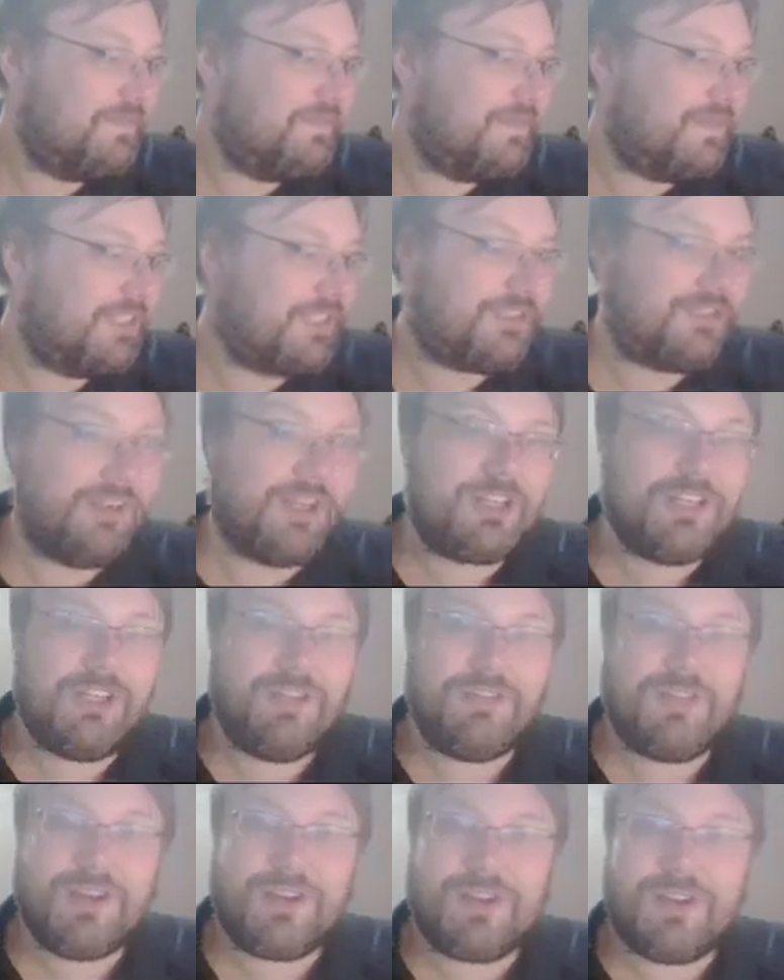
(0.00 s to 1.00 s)
Destruction
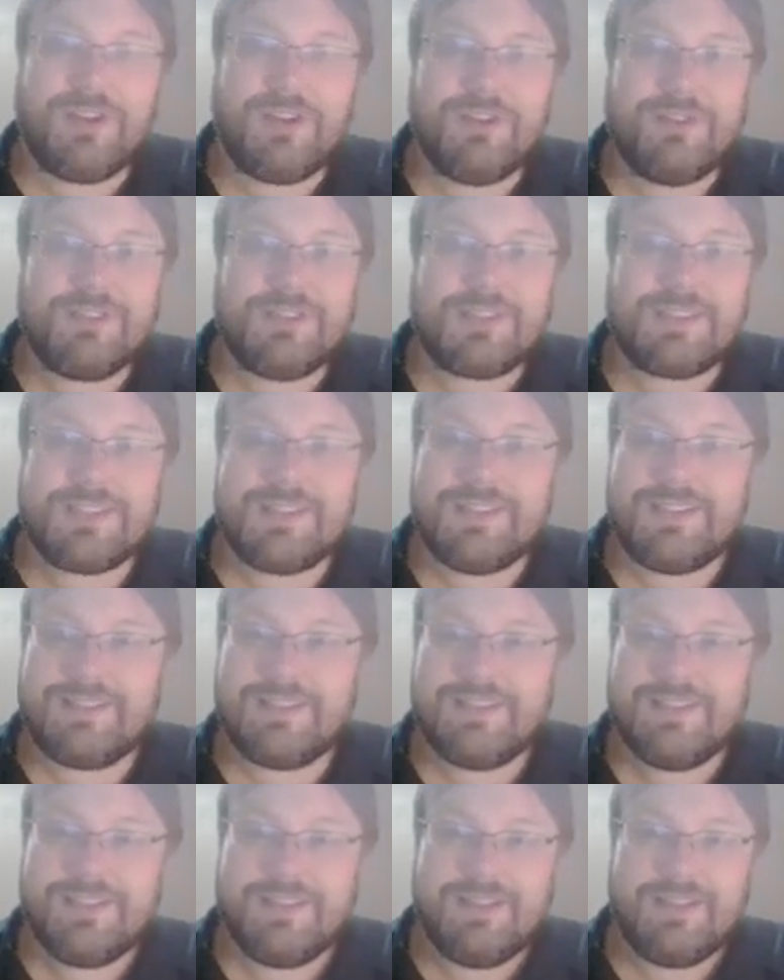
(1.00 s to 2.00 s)
of our coasts
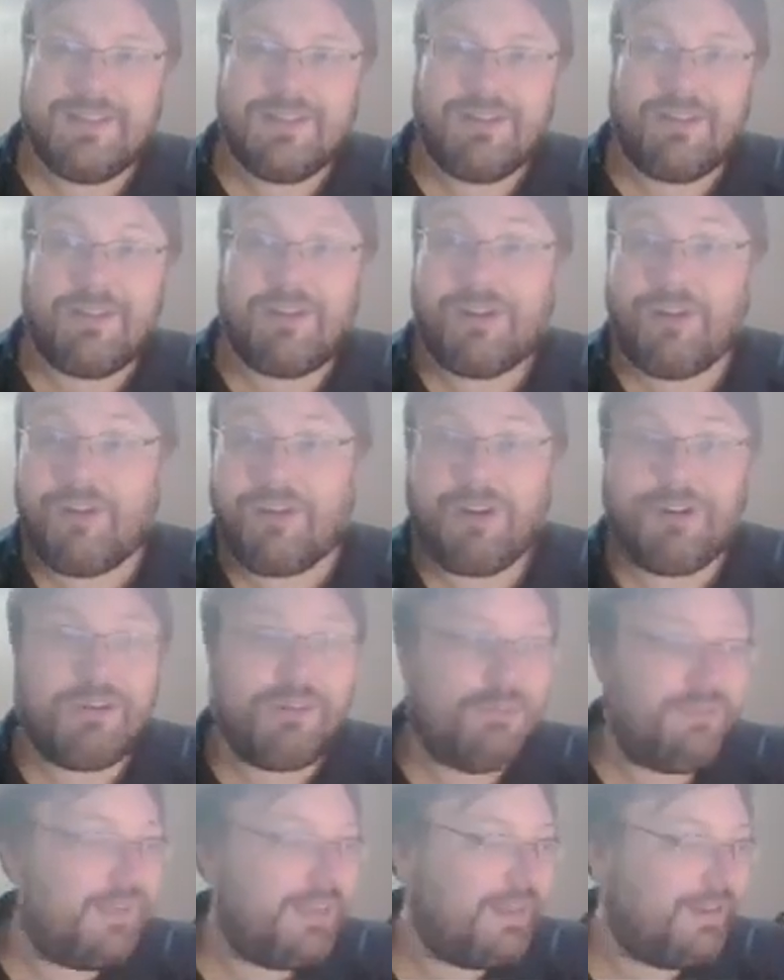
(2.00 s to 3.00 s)
and our oil
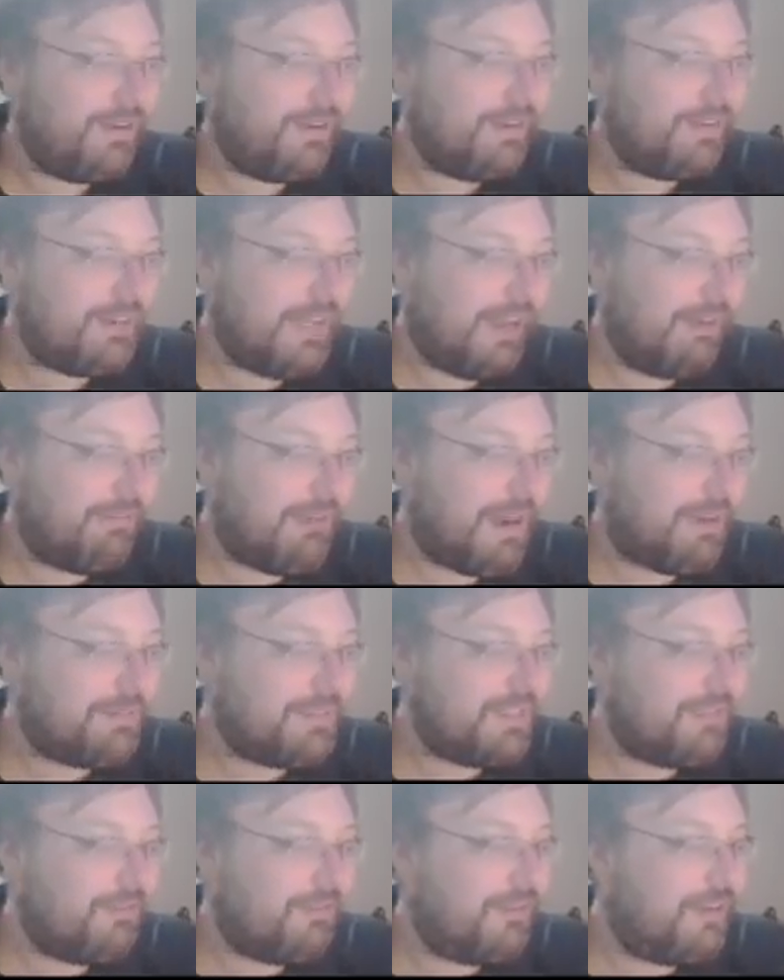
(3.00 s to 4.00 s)
field, all that wrapped
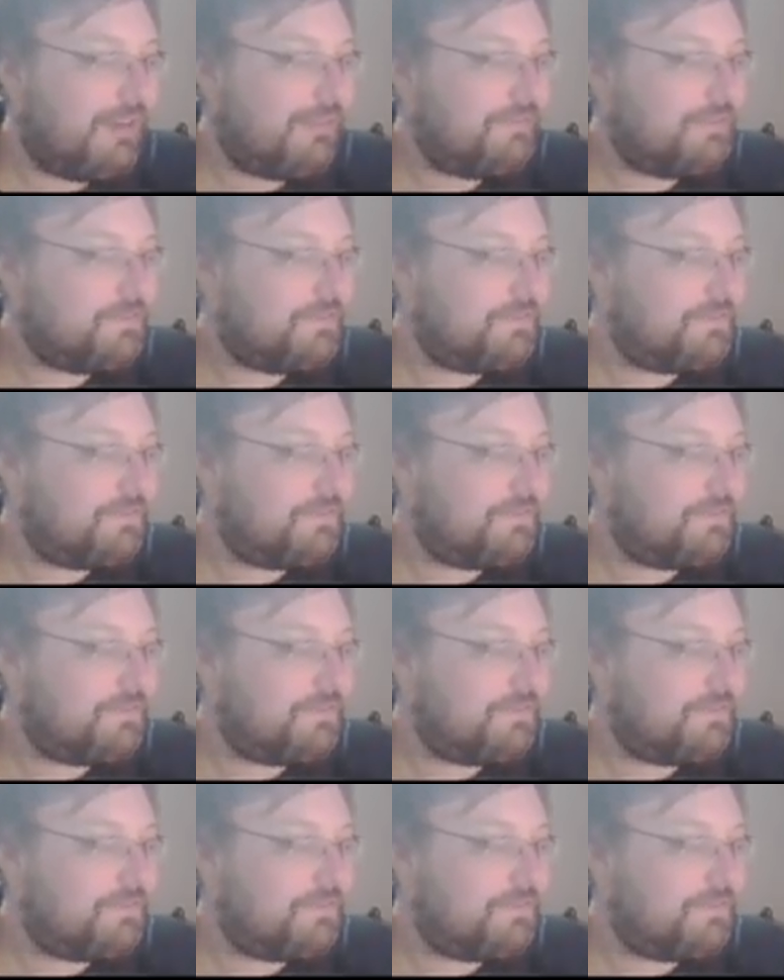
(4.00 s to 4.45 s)
into one.